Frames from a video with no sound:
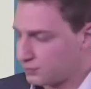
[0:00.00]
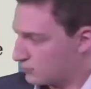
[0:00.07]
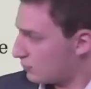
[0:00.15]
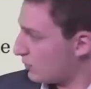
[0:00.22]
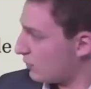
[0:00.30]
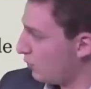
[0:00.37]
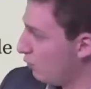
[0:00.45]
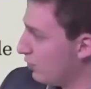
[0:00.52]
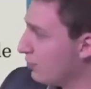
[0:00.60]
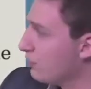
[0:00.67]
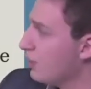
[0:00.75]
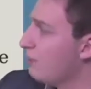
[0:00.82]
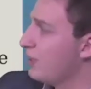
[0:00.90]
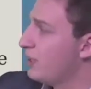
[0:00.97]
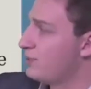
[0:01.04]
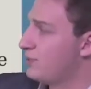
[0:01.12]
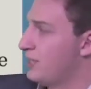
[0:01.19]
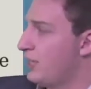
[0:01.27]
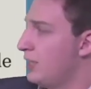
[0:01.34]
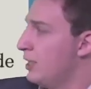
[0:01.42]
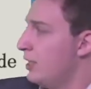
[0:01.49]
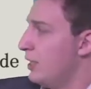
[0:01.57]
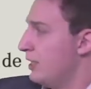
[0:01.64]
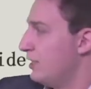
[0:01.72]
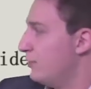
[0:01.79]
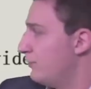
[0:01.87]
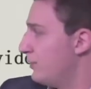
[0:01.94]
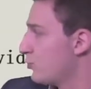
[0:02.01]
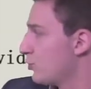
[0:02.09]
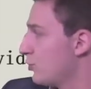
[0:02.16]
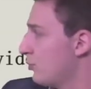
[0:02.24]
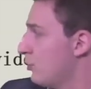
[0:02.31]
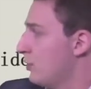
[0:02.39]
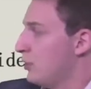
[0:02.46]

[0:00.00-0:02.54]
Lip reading: One of them is the individual.